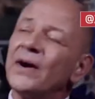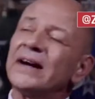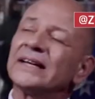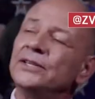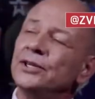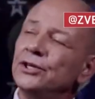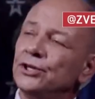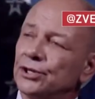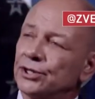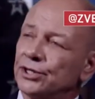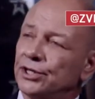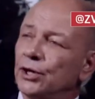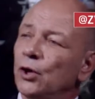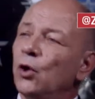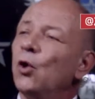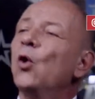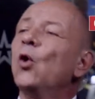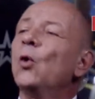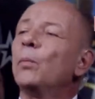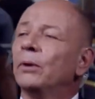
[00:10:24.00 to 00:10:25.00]
you are speaking about,
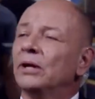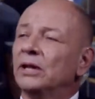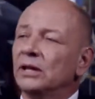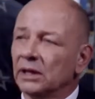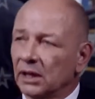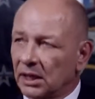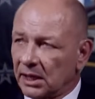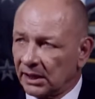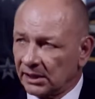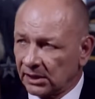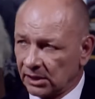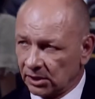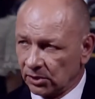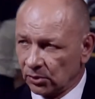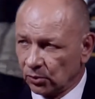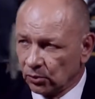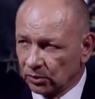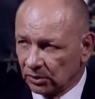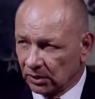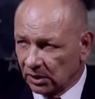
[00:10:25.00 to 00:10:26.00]
and when
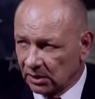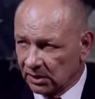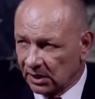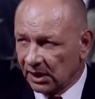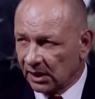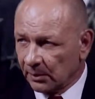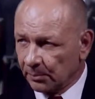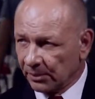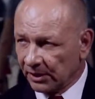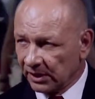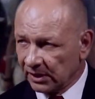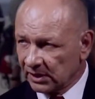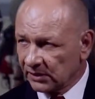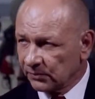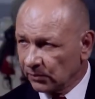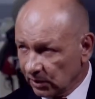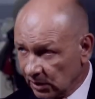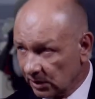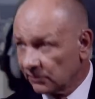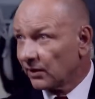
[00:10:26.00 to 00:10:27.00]
the cycle
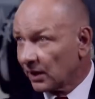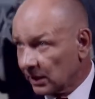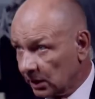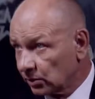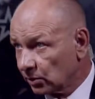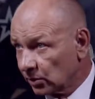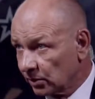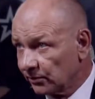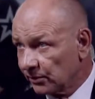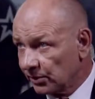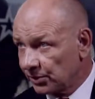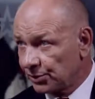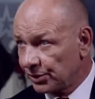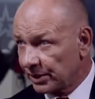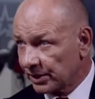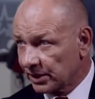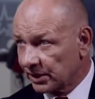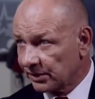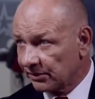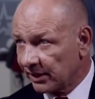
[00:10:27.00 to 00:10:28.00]
of tests
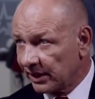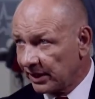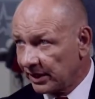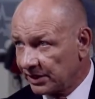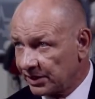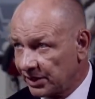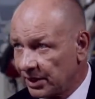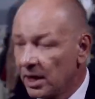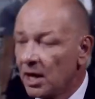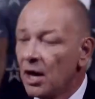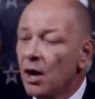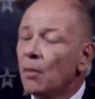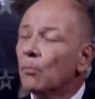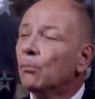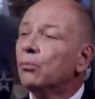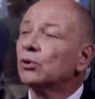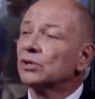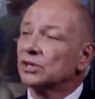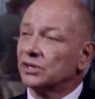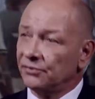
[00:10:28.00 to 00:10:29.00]
and acceptance
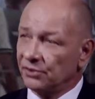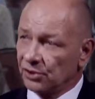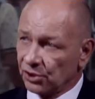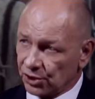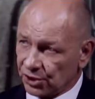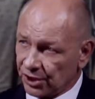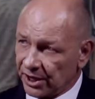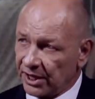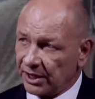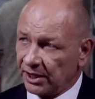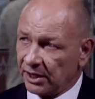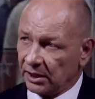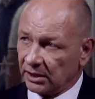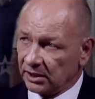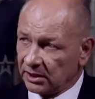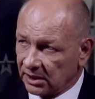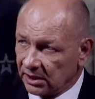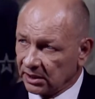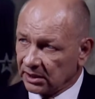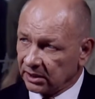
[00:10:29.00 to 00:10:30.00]
finishes,
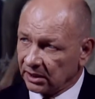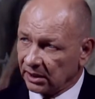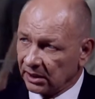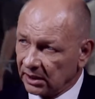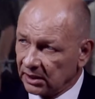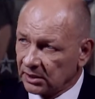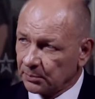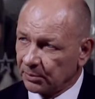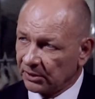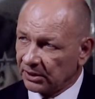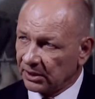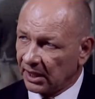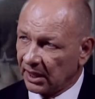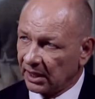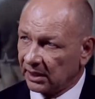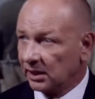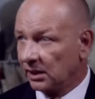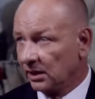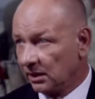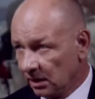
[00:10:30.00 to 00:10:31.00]
and when all the acts are
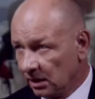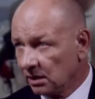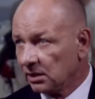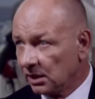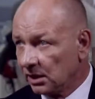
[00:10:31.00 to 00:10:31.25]
signed,